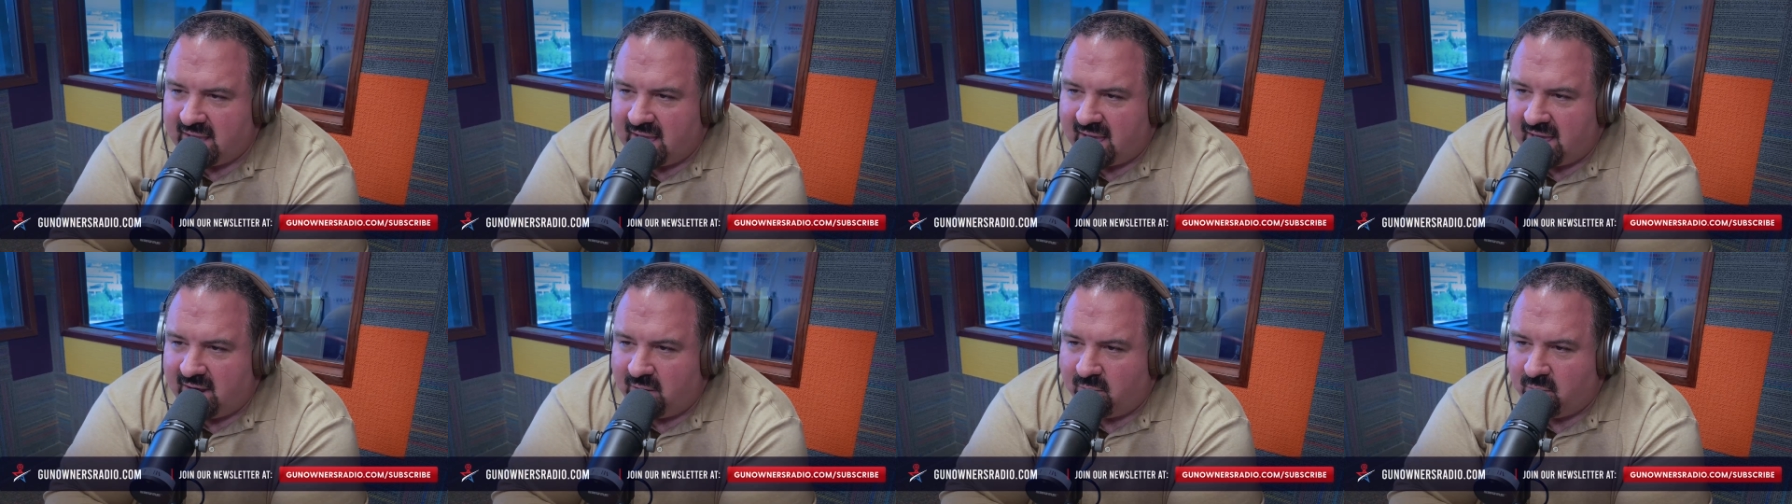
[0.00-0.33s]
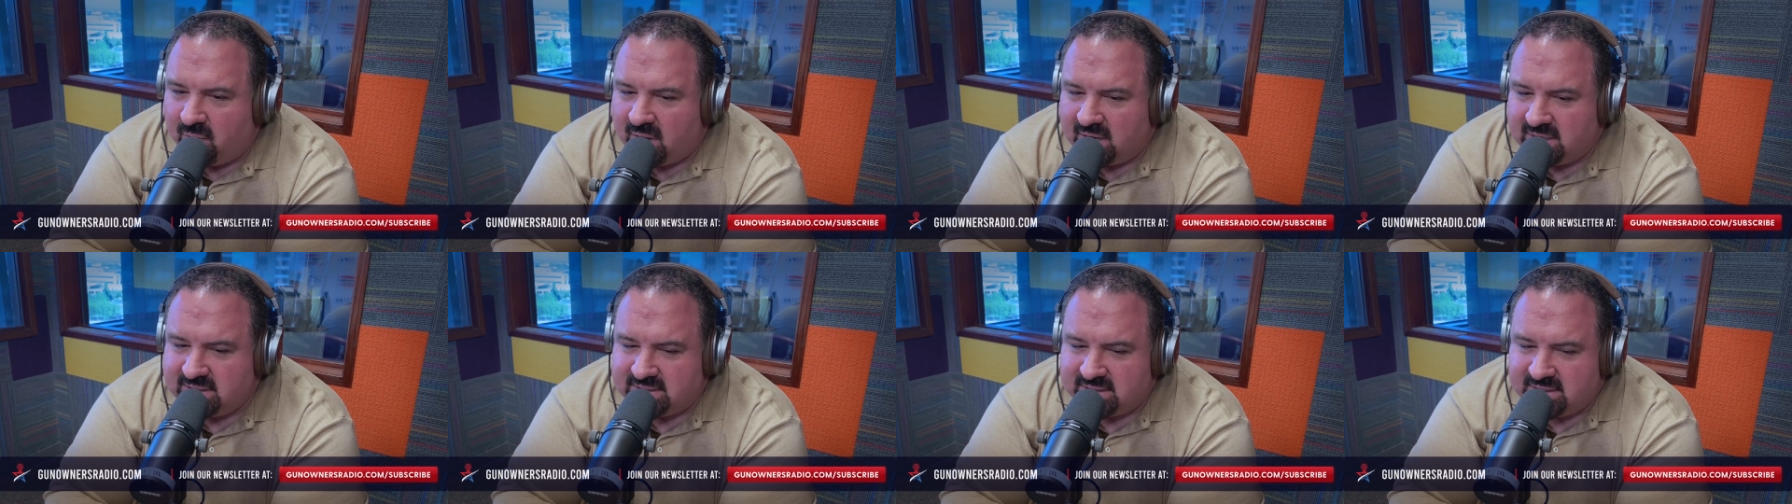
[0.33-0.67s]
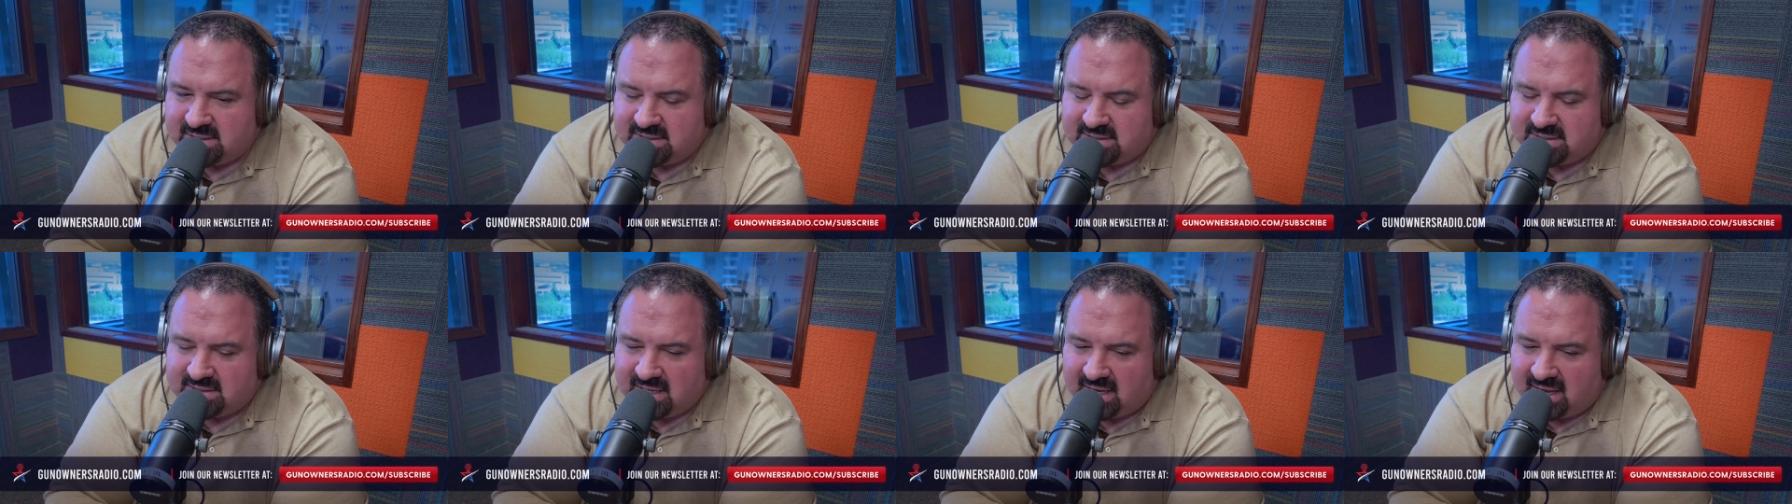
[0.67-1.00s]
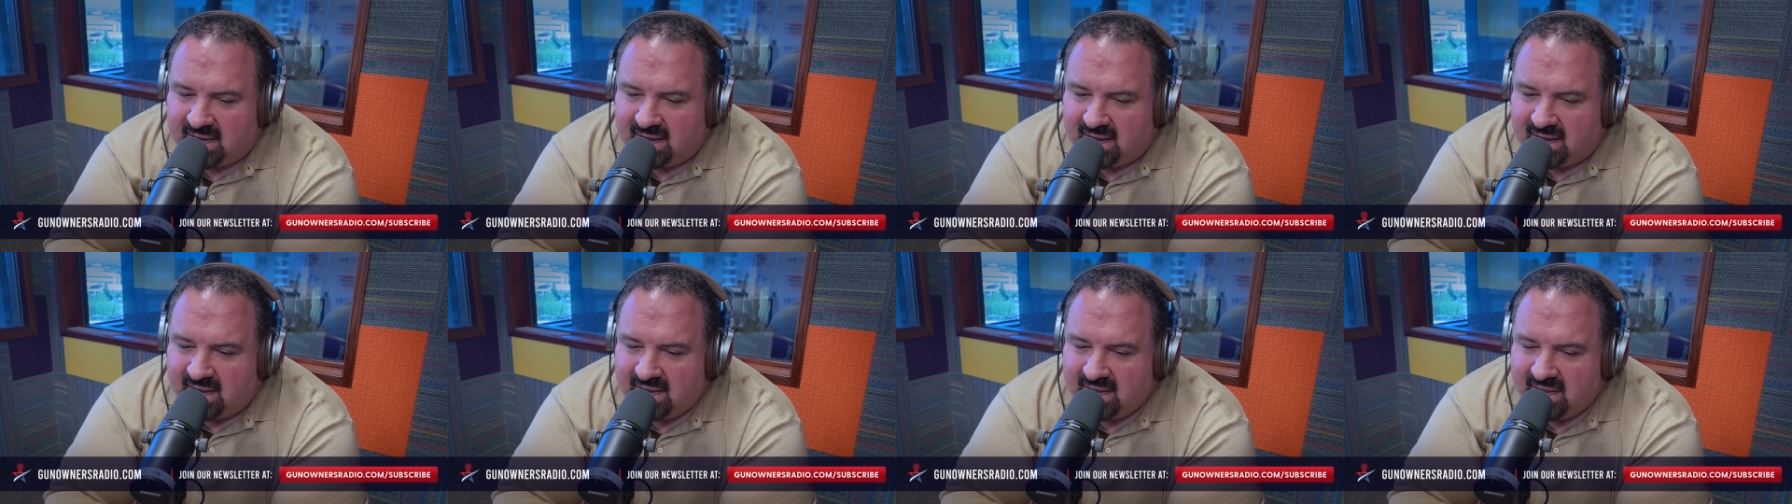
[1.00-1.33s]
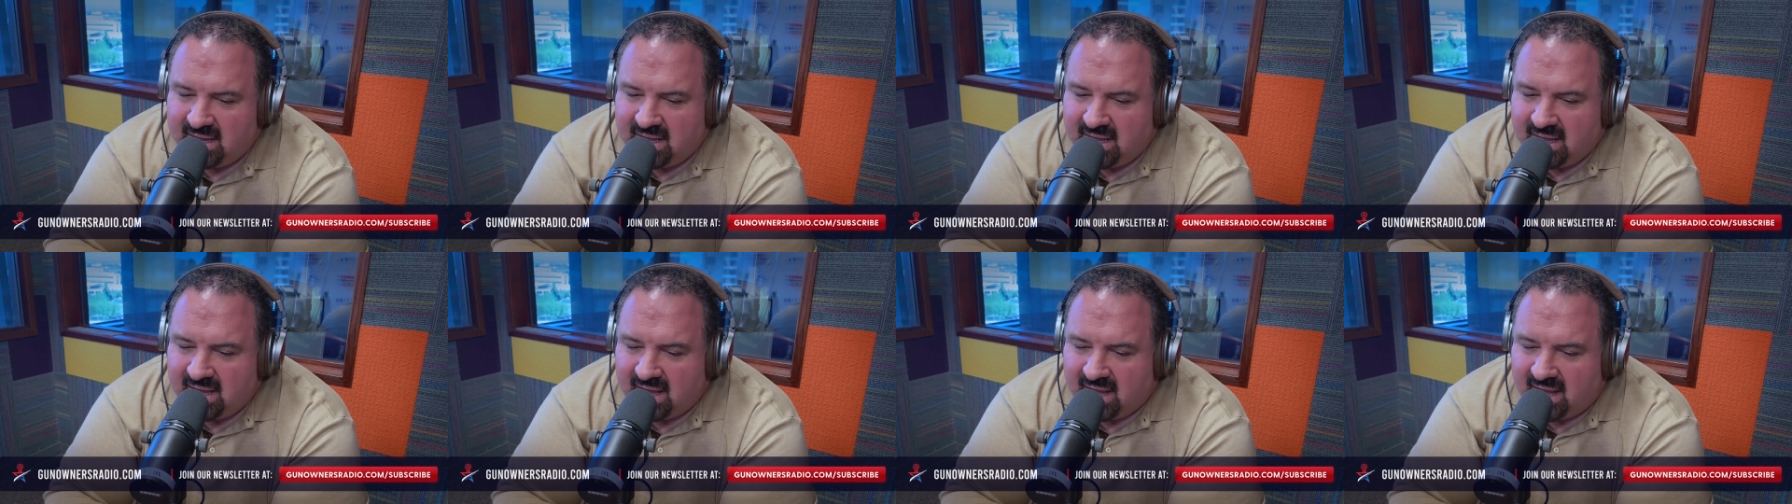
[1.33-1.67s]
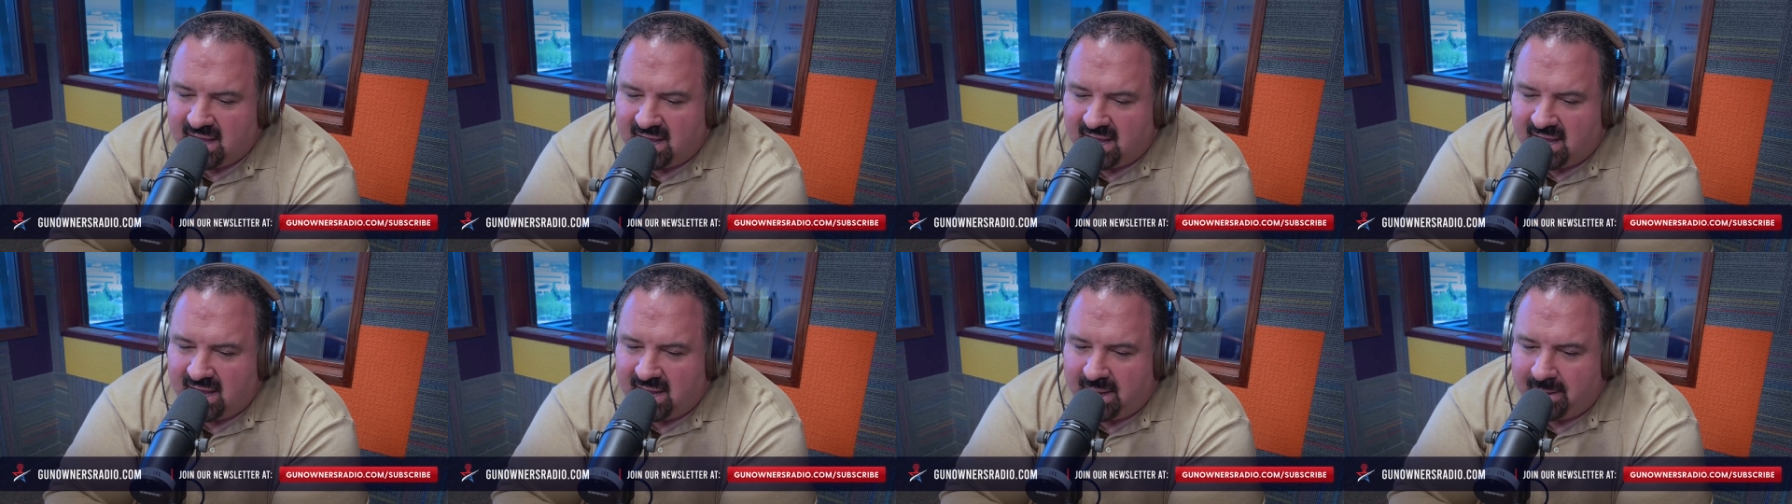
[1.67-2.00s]
Yeah, and it wasn't, uh,
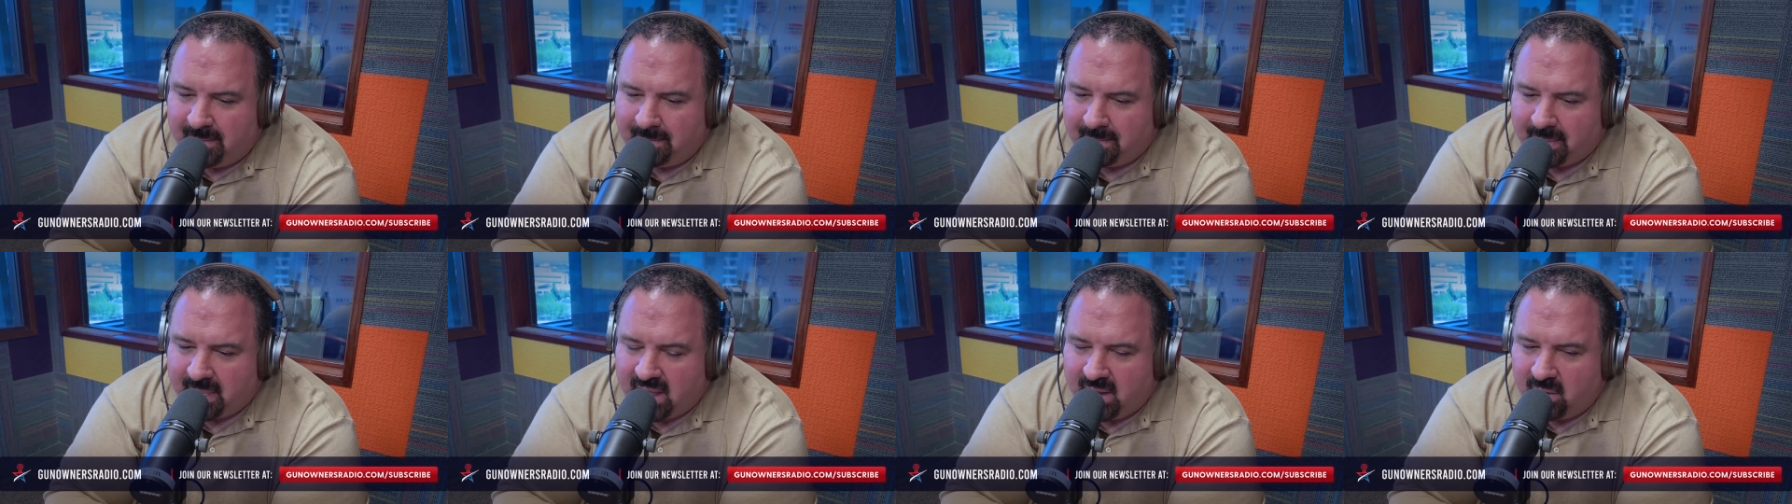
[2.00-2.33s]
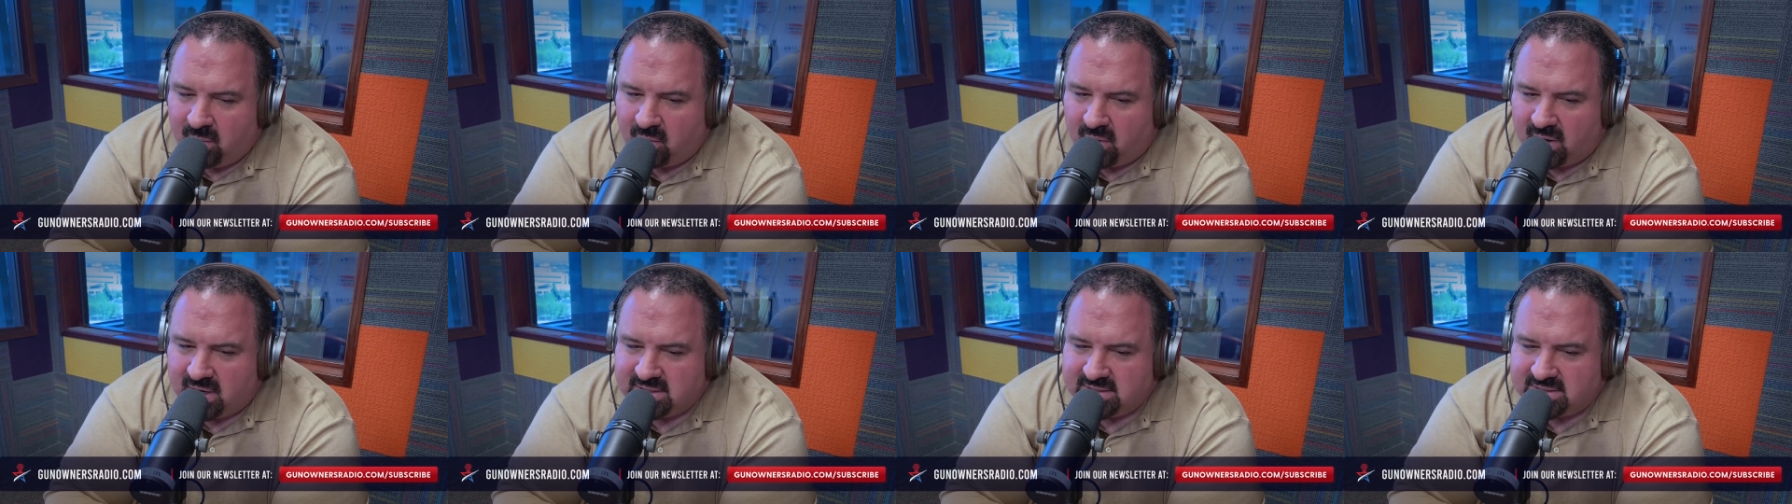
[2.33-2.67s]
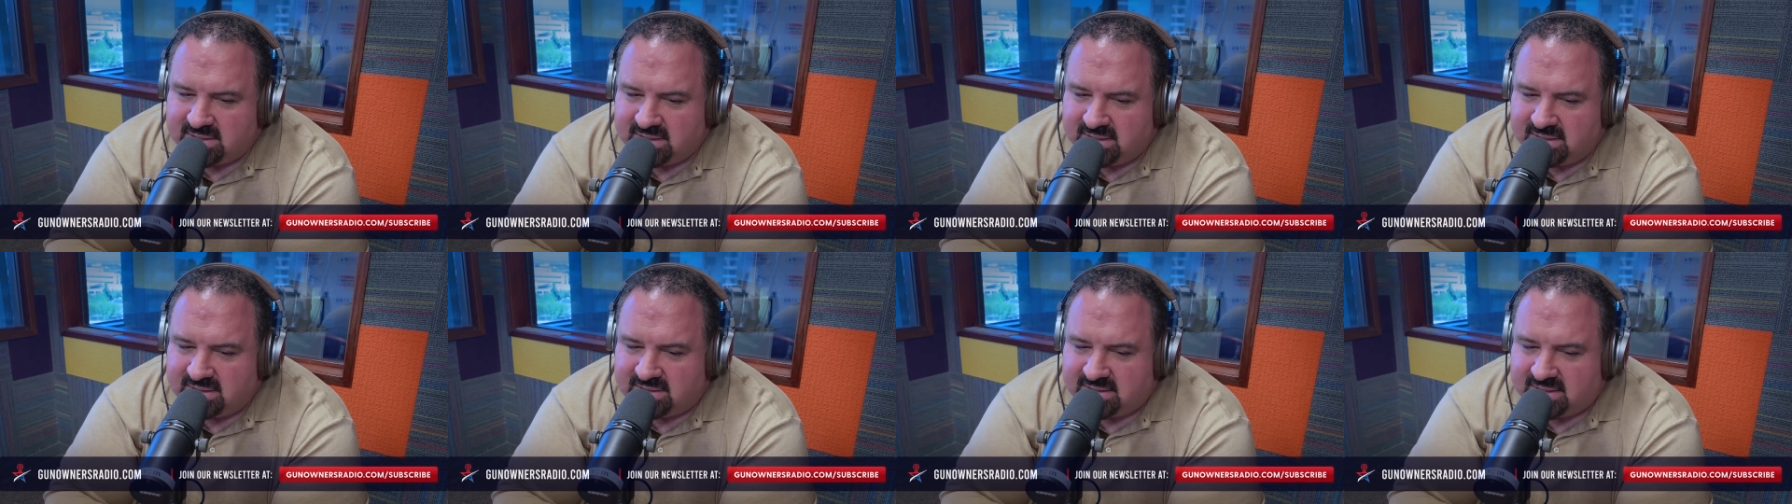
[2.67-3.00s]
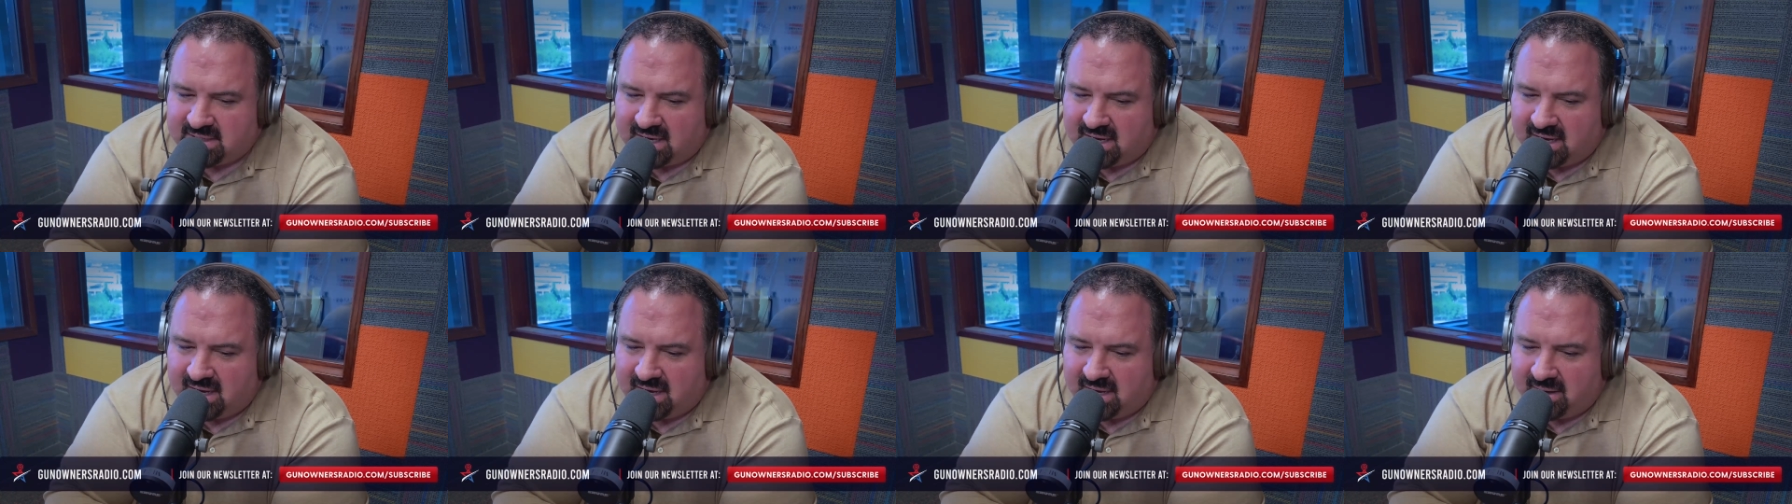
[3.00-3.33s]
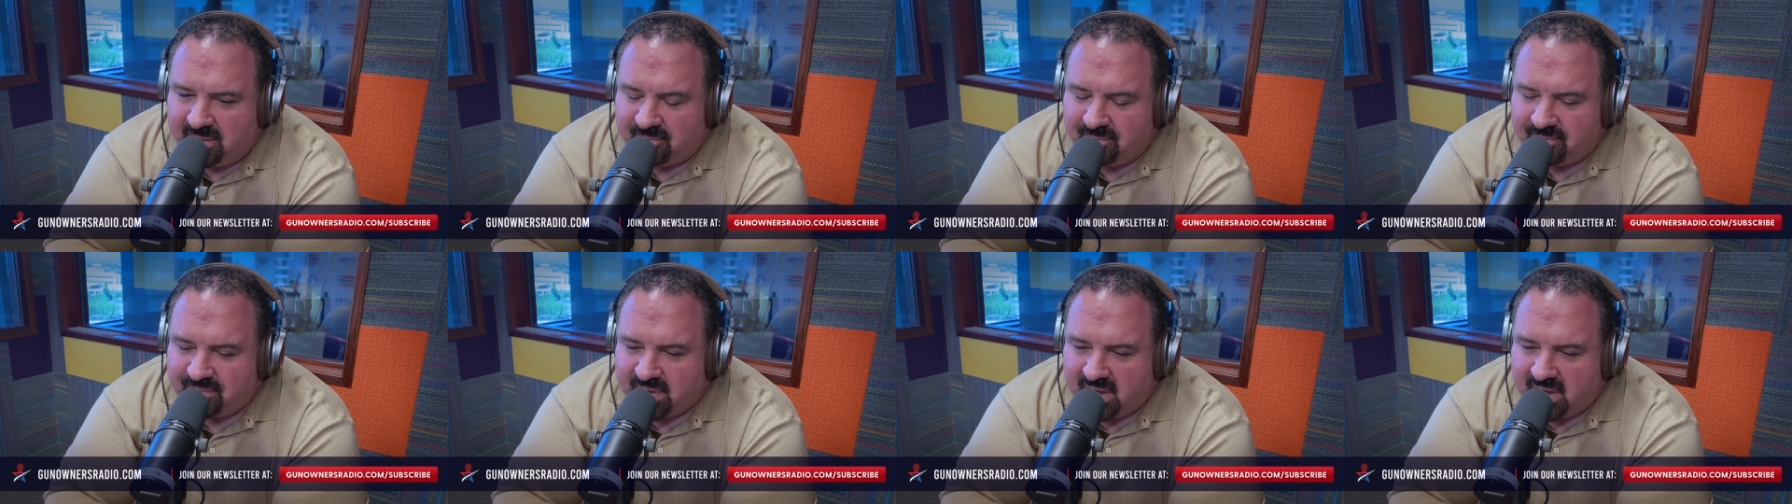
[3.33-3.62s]
um, it wasn't, uh,